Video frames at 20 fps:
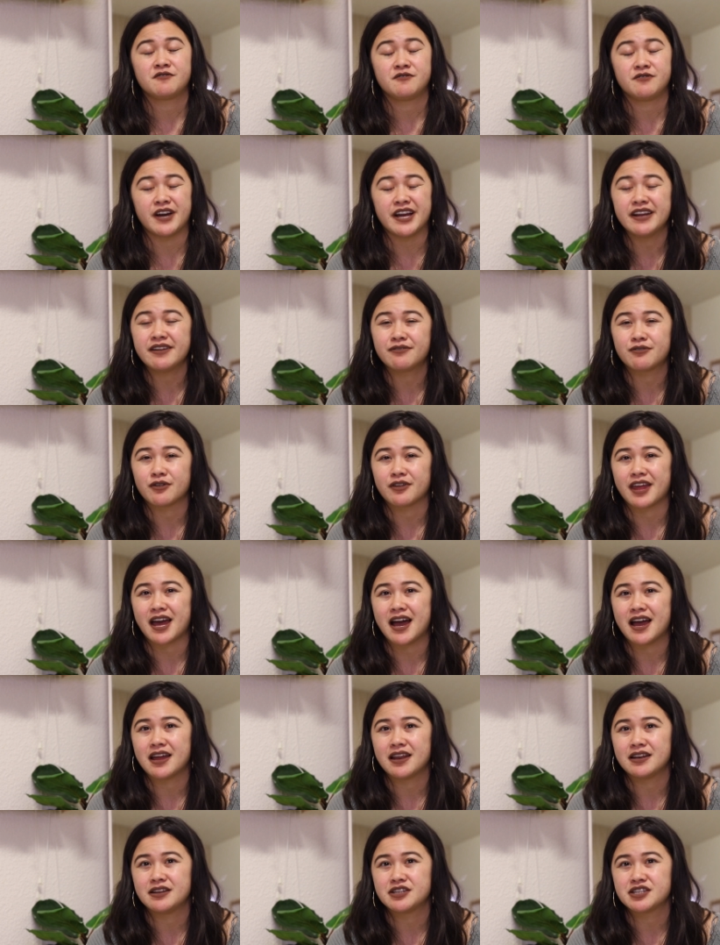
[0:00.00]
fight for
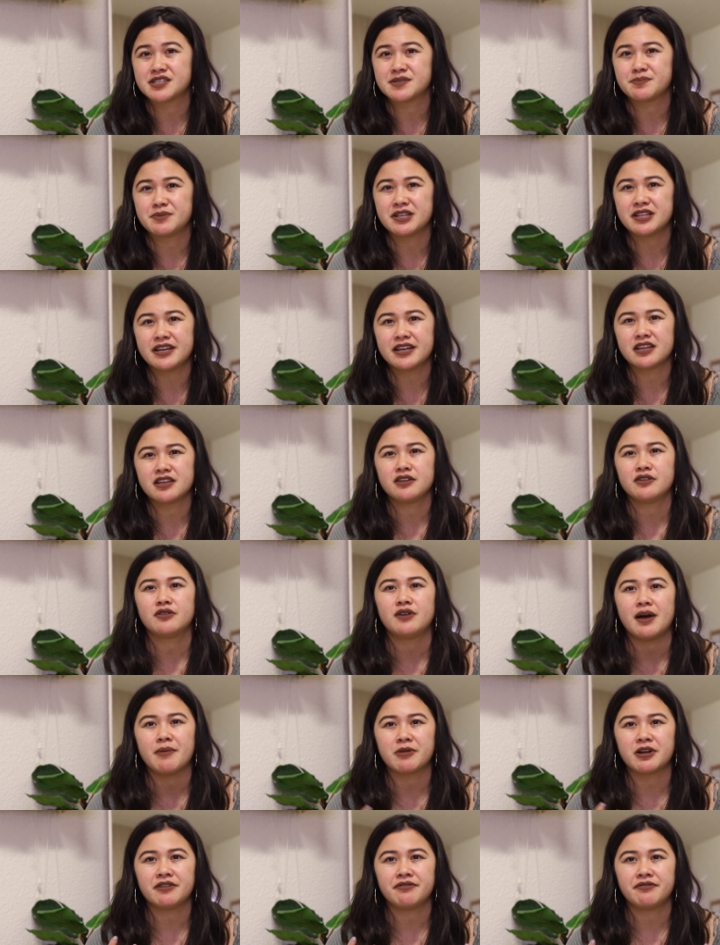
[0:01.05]
that and just be like, you know,
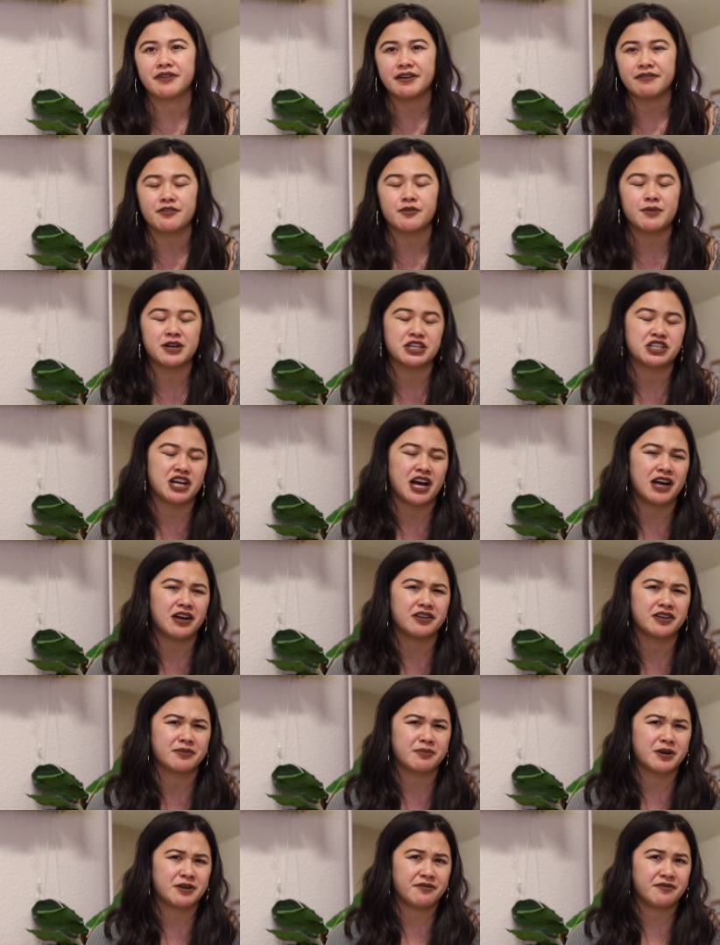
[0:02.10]
I'm gonna fight for my child,
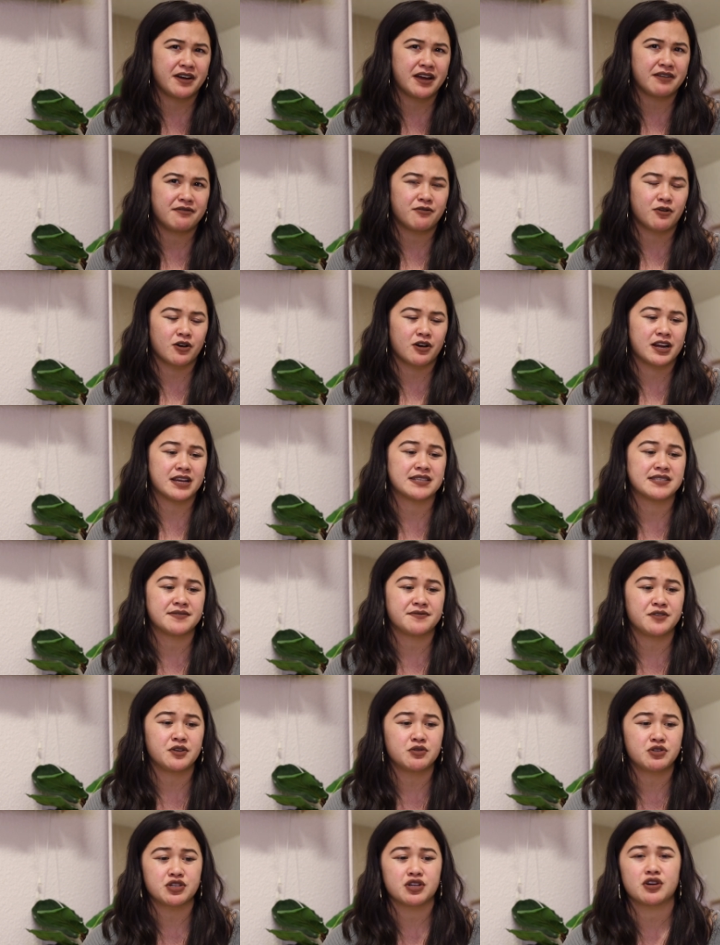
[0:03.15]
I'm gonna fight for his
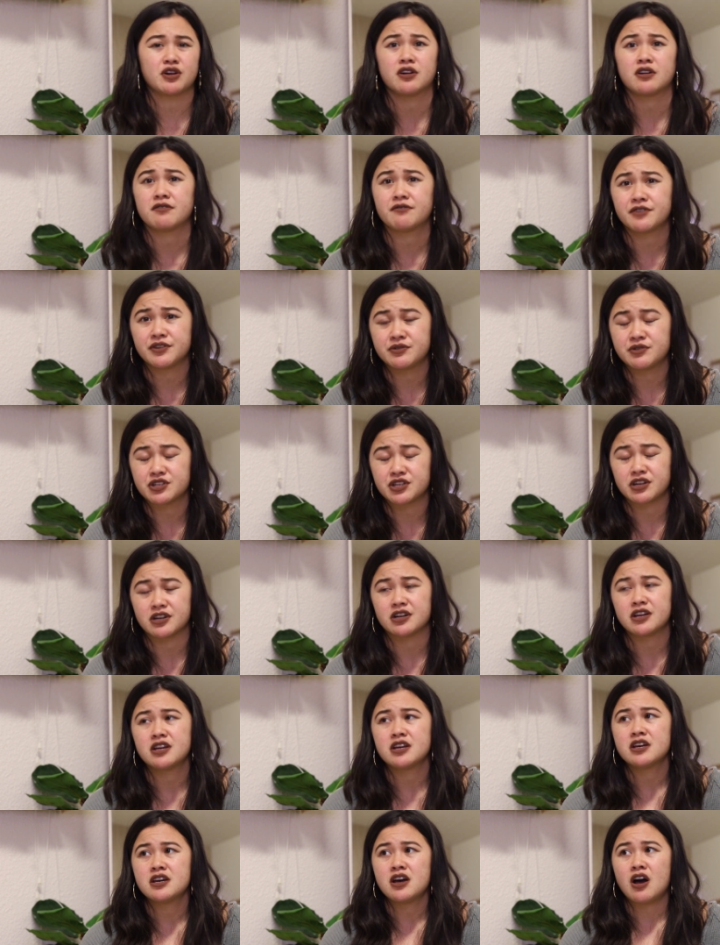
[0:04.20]
future, her future,
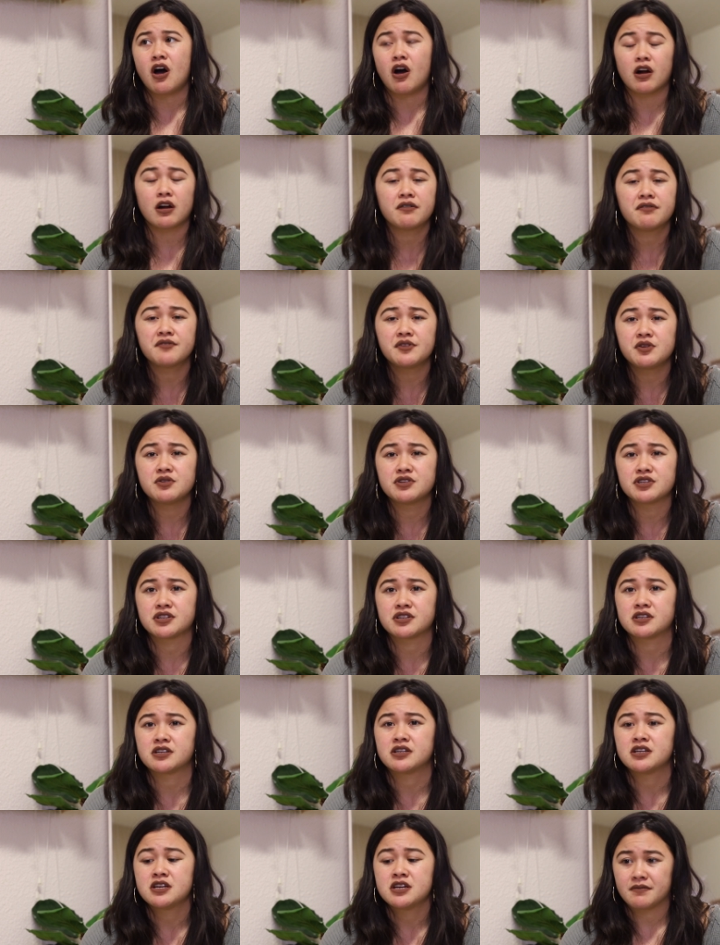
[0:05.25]
our
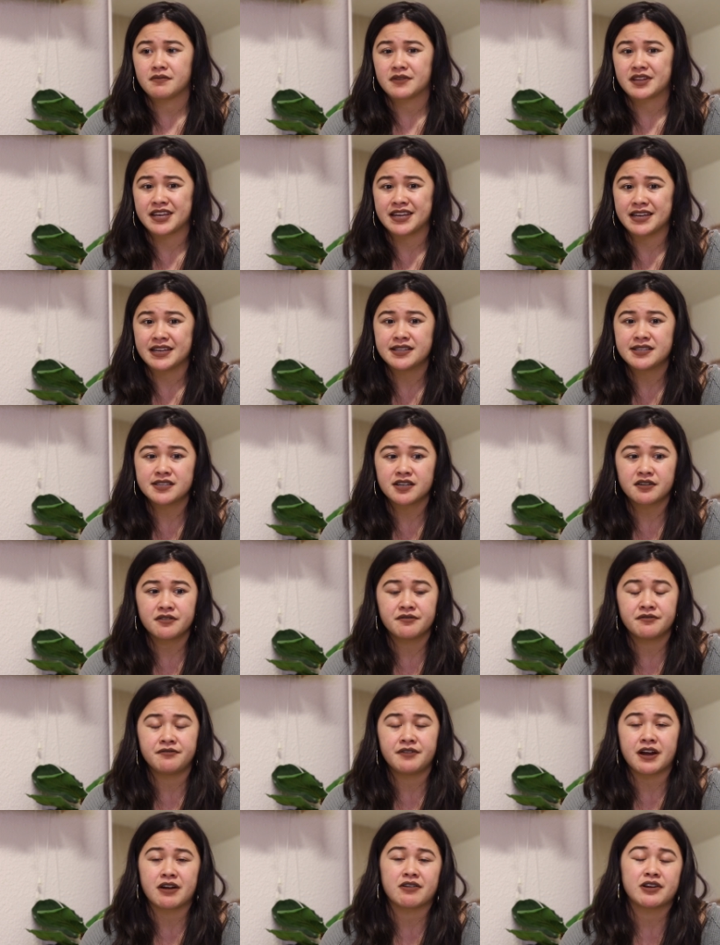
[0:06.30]
future. Kids are
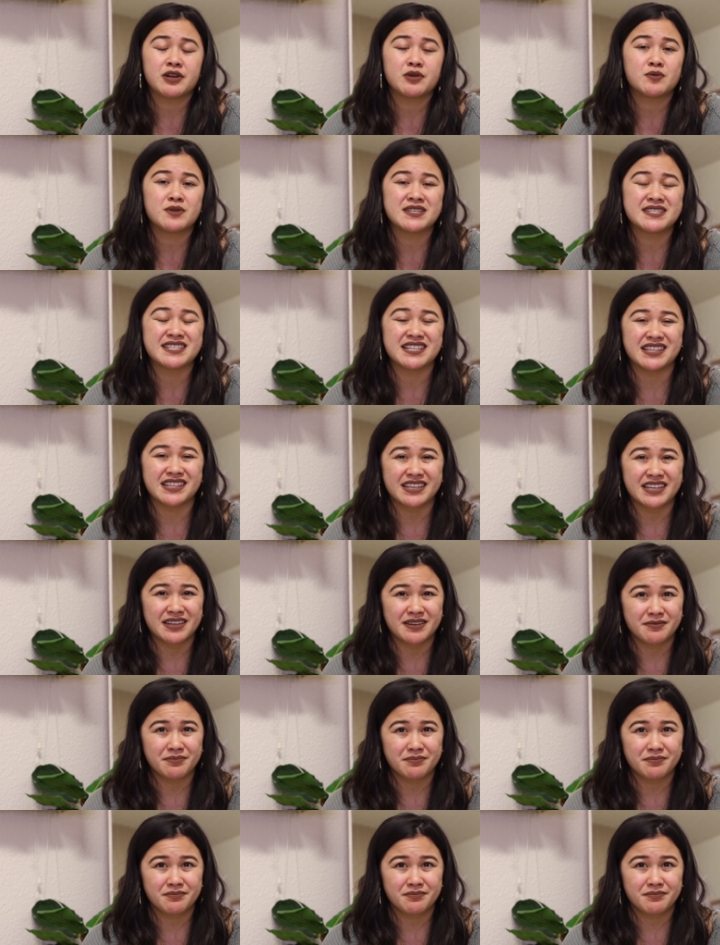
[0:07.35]
very resilient
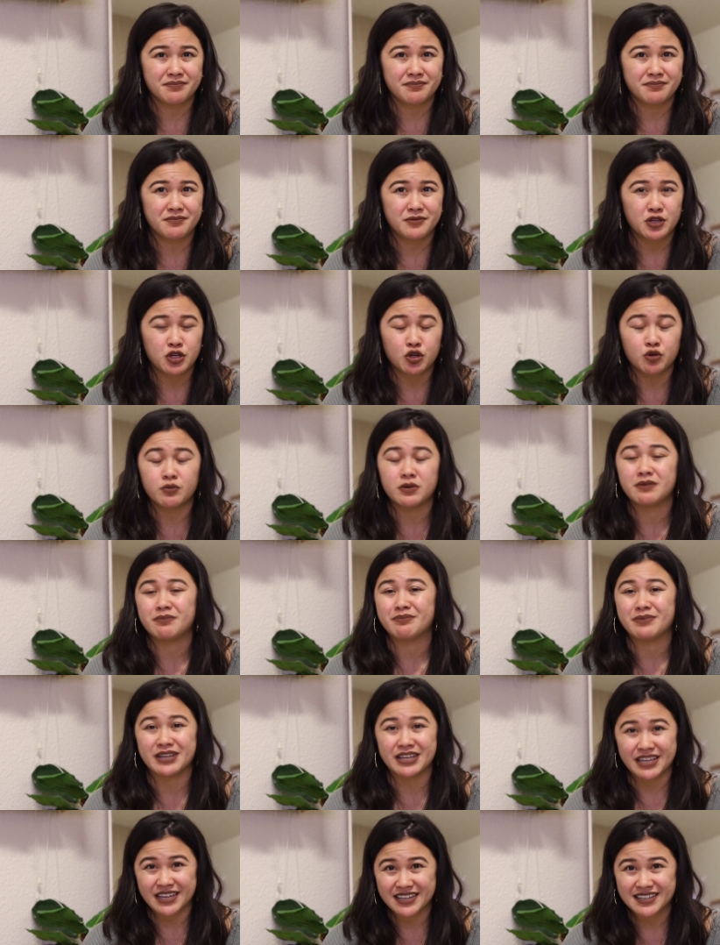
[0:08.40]
human
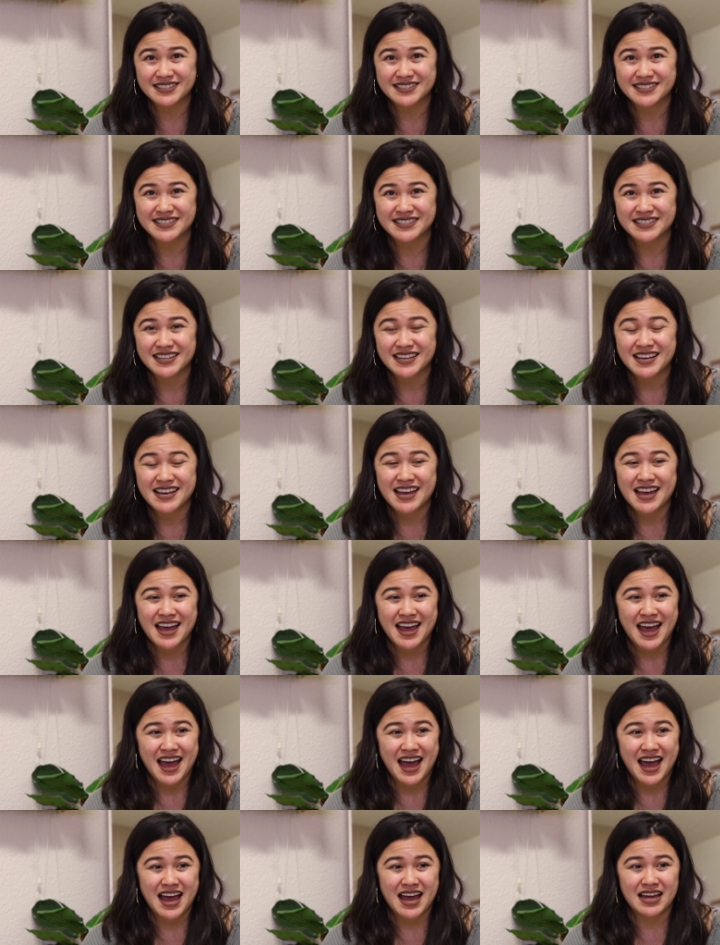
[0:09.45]
beings
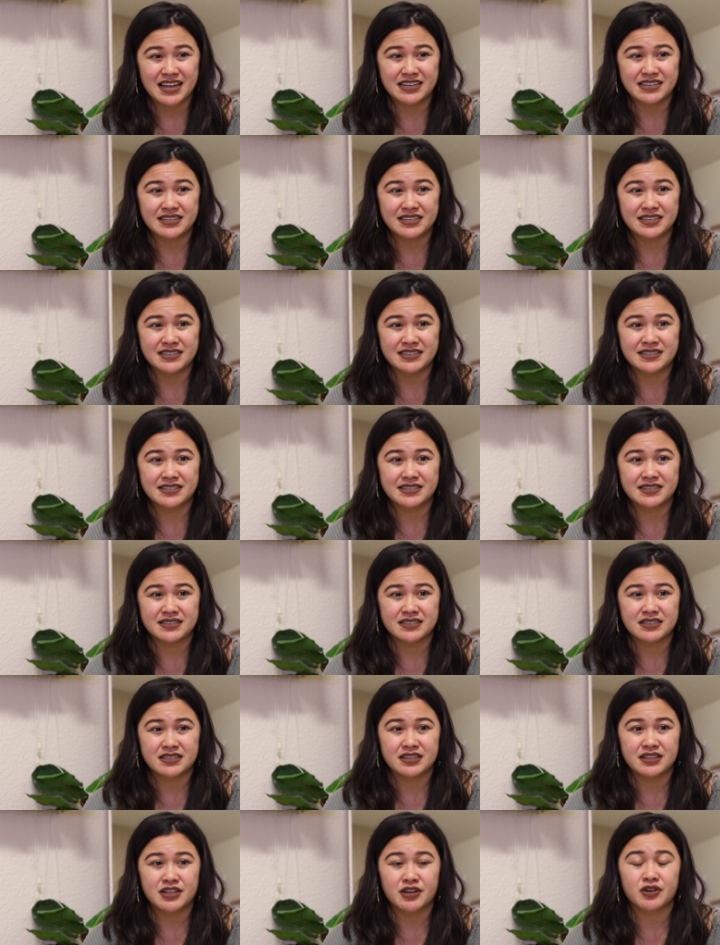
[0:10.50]
and
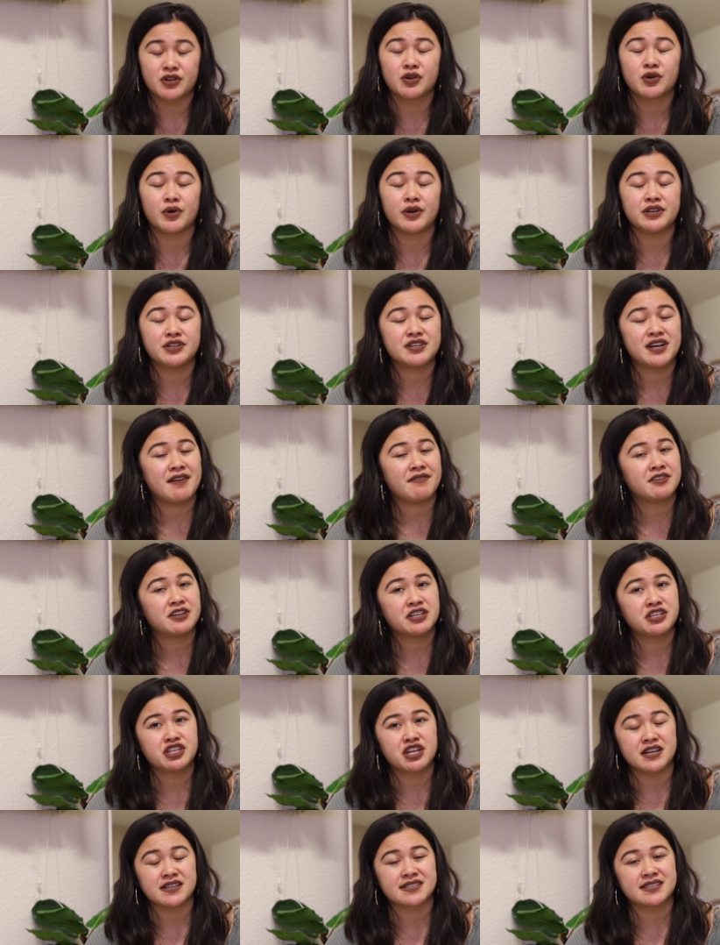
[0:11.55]
they're going to have to
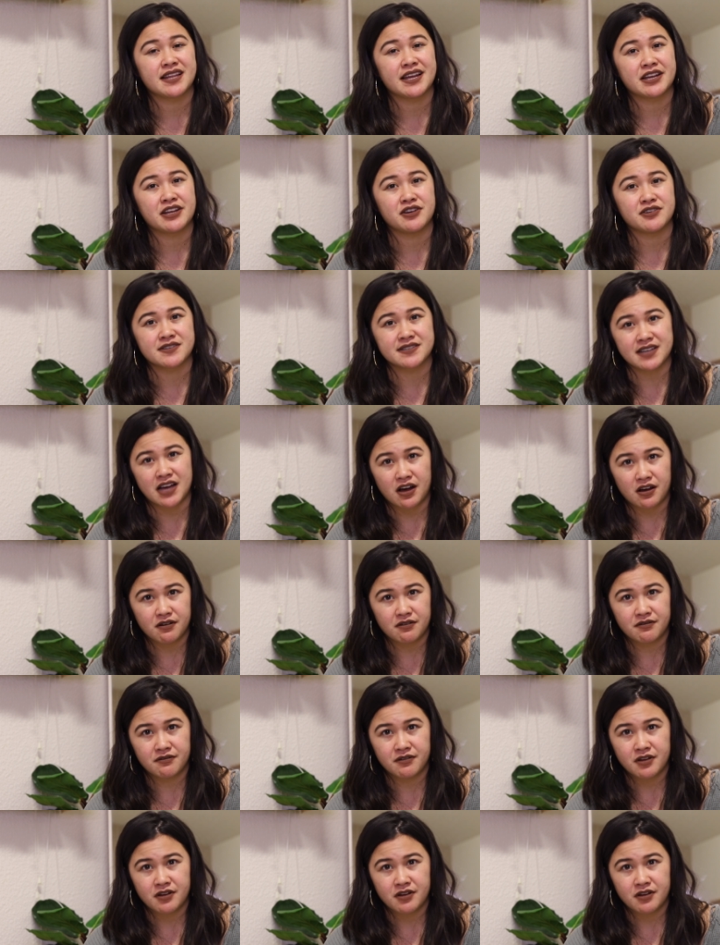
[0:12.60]
adjust like yourself.